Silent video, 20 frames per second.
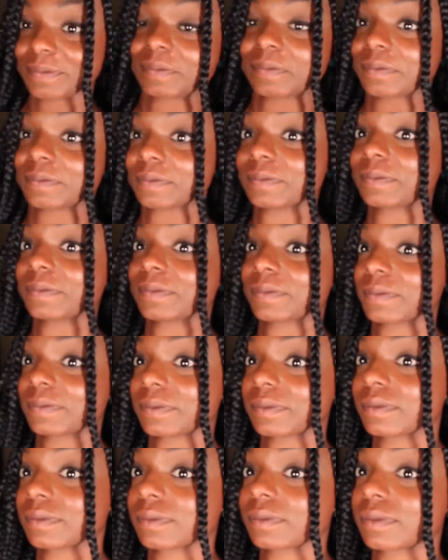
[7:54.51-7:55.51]
that started to
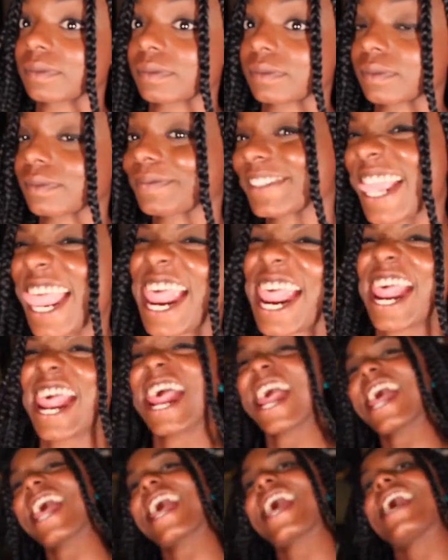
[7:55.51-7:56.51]
come apart, as well
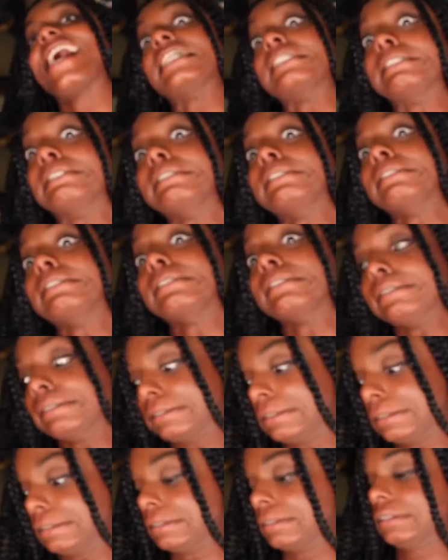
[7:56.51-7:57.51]
as checking for
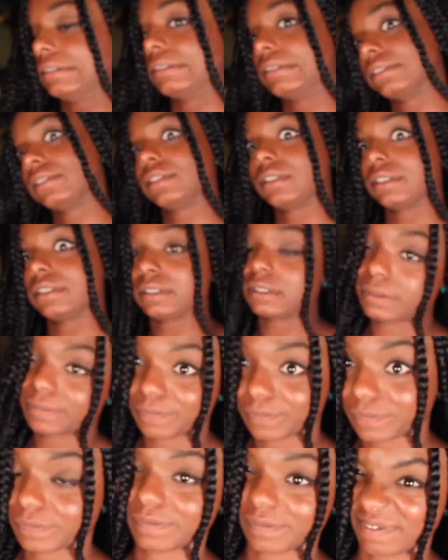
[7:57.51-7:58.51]
any braids that
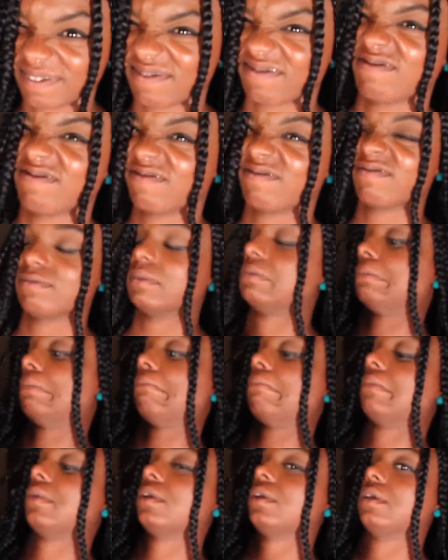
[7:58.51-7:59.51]
maybe I got
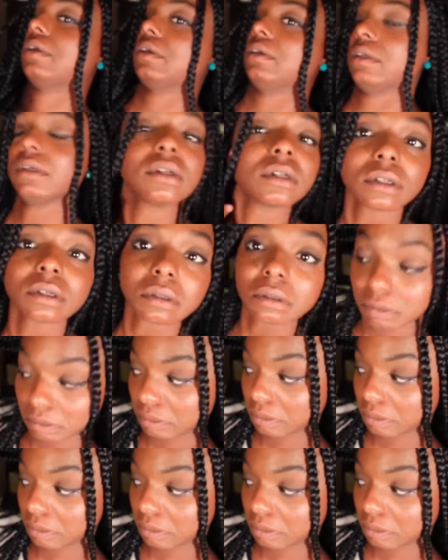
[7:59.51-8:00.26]
lackluster with and the